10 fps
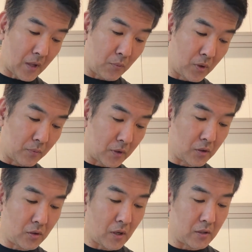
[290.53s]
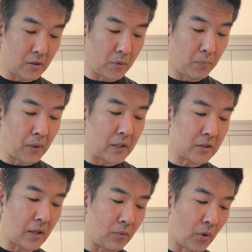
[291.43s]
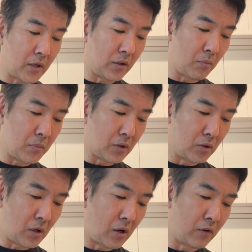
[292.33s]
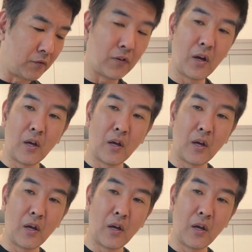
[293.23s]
And what I'm gonna do that is I'm gonna place that right in the middle of